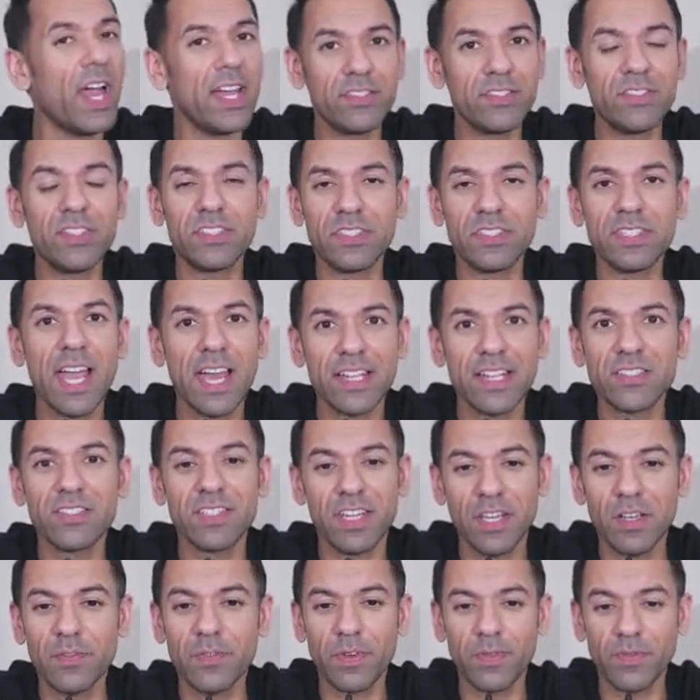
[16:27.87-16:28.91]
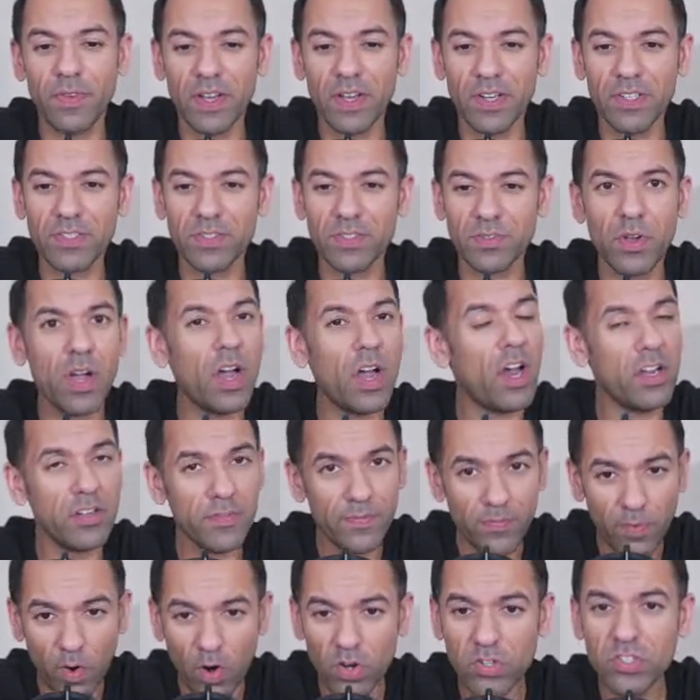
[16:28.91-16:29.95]
the sad state of affairs.
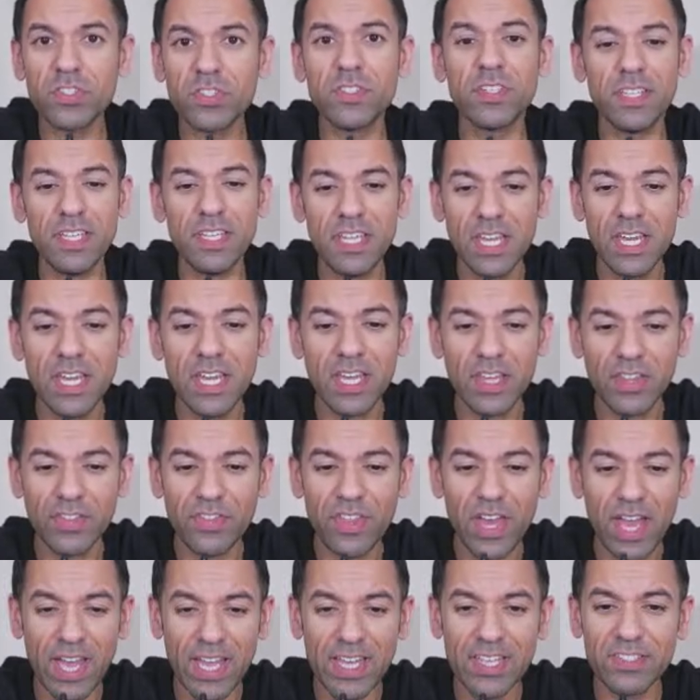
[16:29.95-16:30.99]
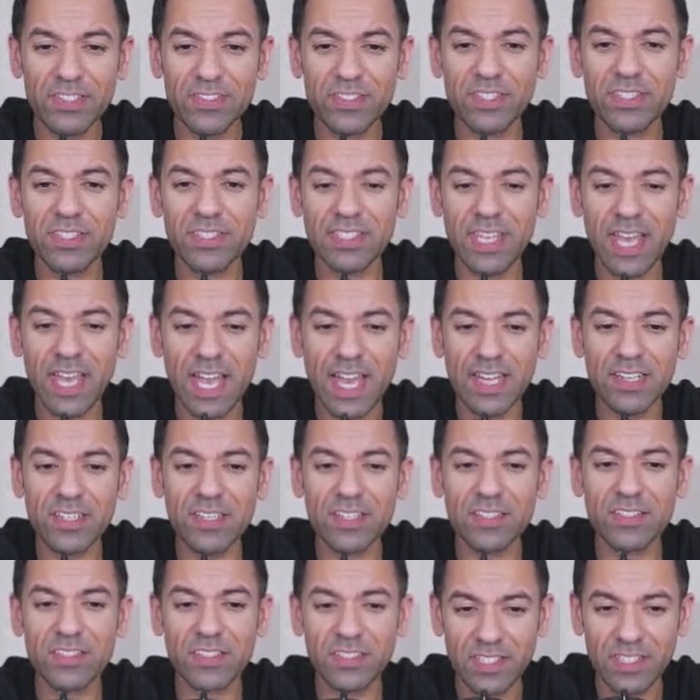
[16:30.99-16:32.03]
Unfortunately, that is the sad
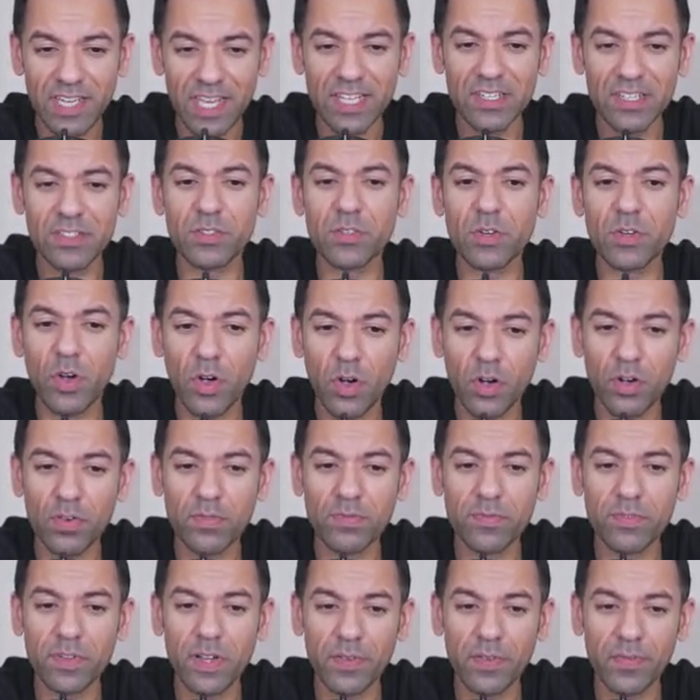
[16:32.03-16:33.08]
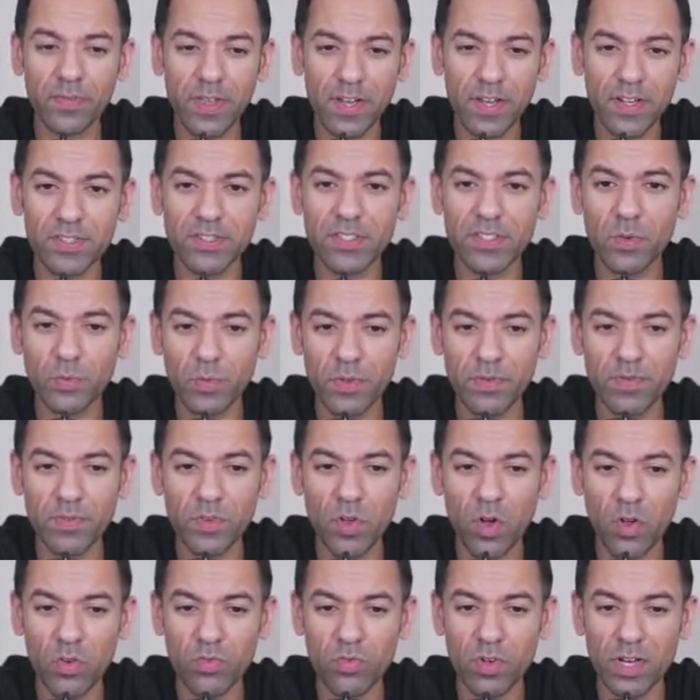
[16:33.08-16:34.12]
state of affairs that we've
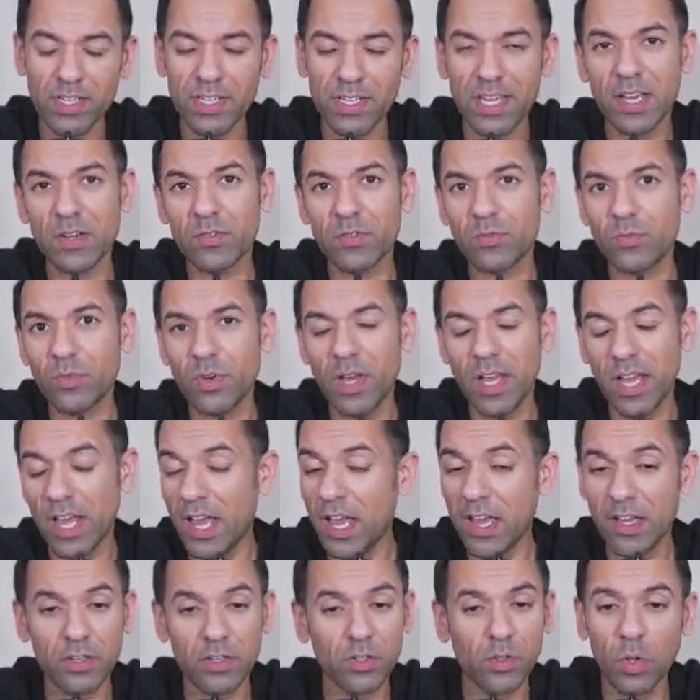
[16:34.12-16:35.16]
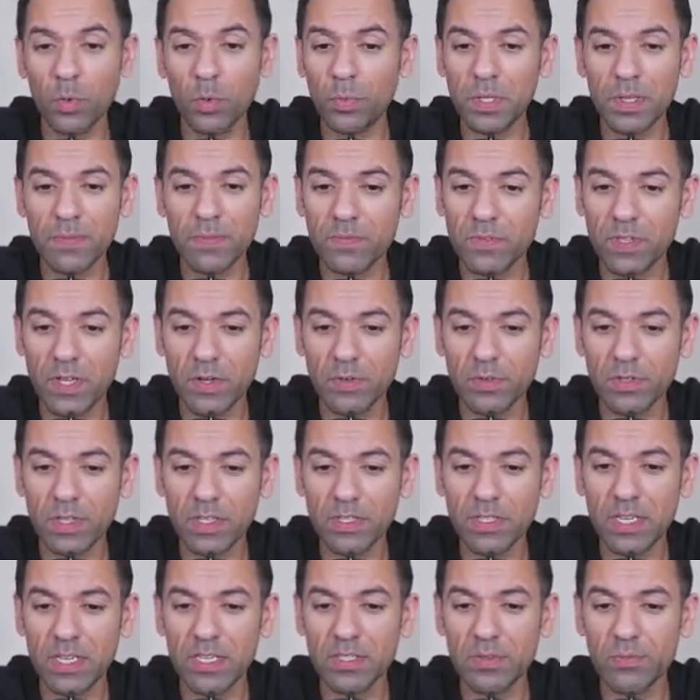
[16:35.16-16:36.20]
got right now globally.
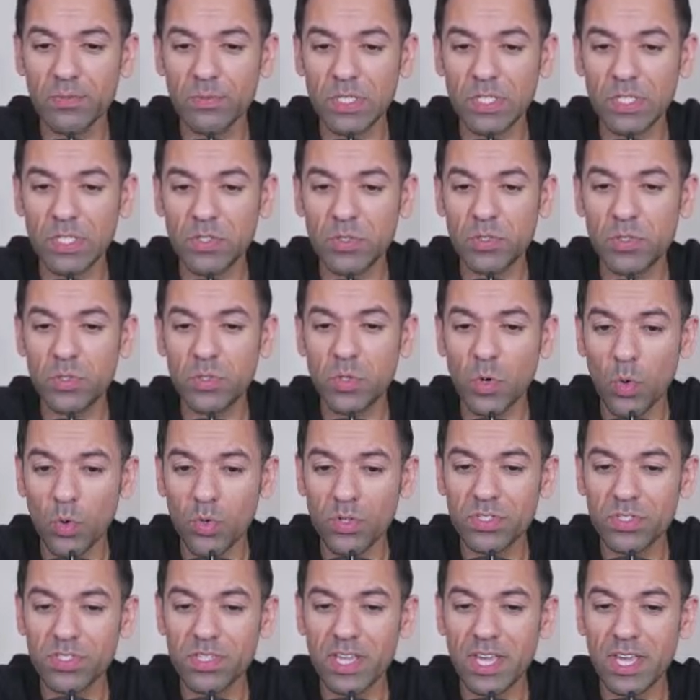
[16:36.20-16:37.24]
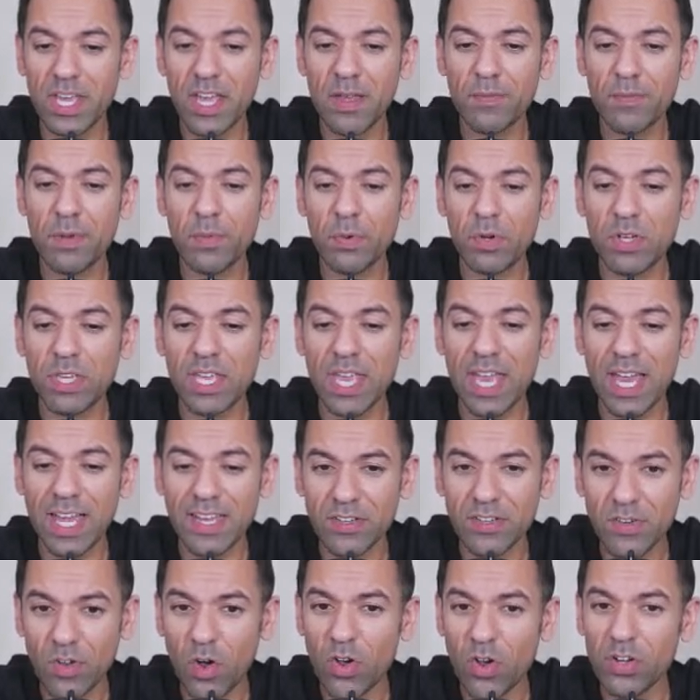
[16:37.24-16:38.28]
We just don't. People
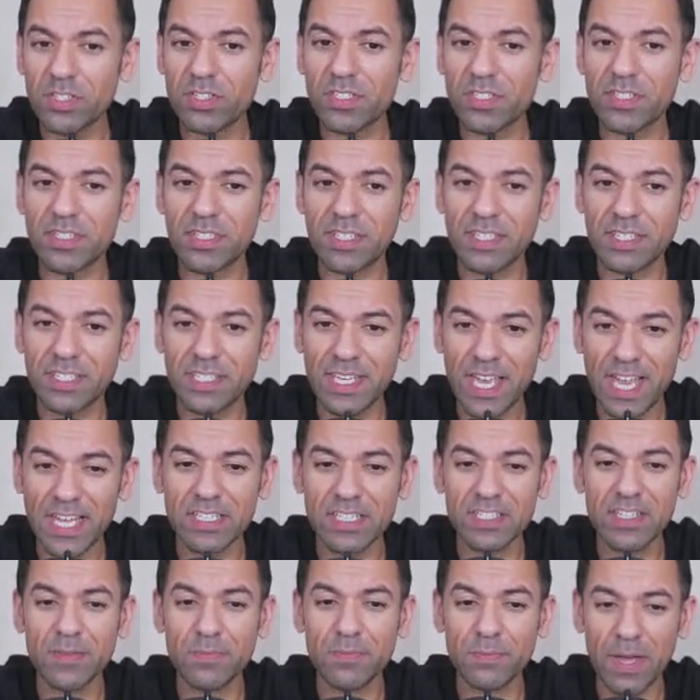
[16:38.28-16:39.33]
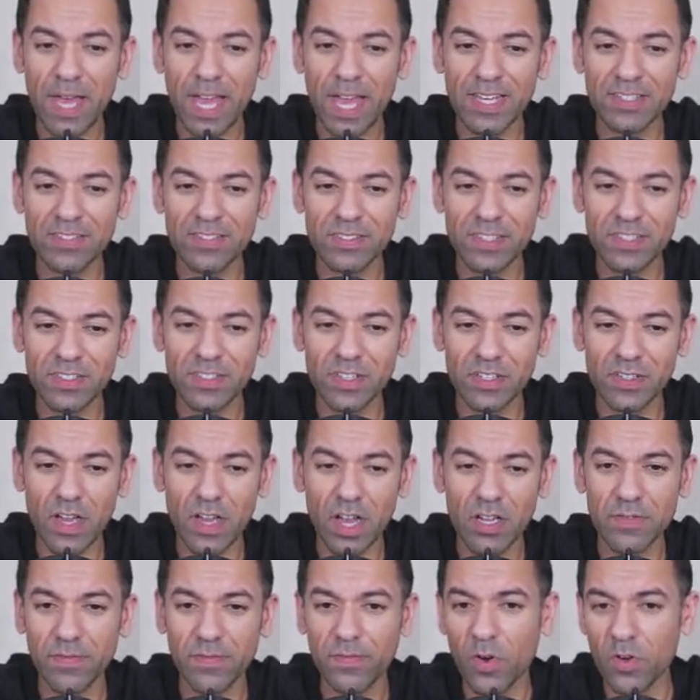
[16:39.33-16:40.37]
cannot get past this.
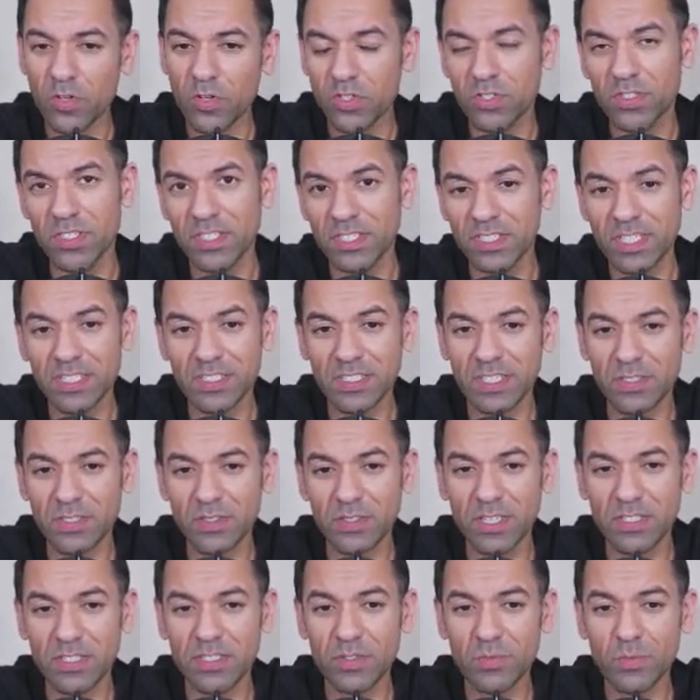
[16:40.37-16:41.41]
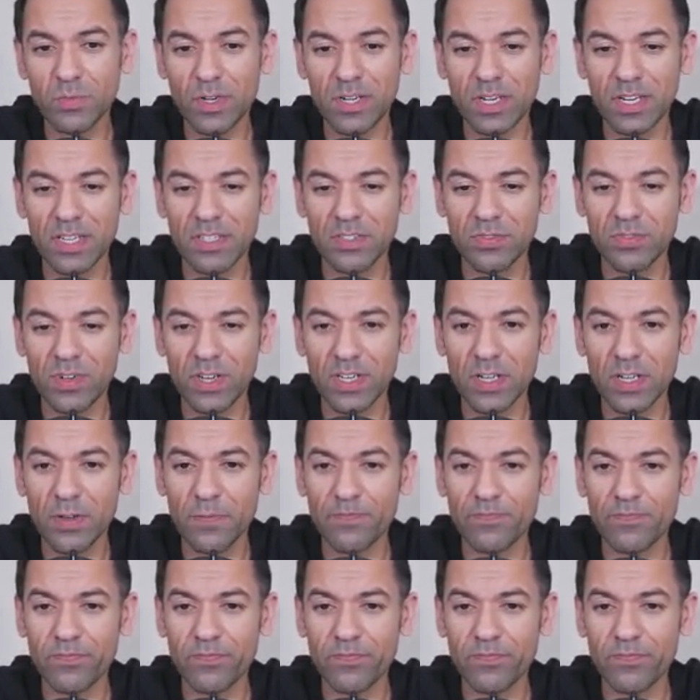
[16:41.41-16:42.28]
Unfortunately, this is where it is right now.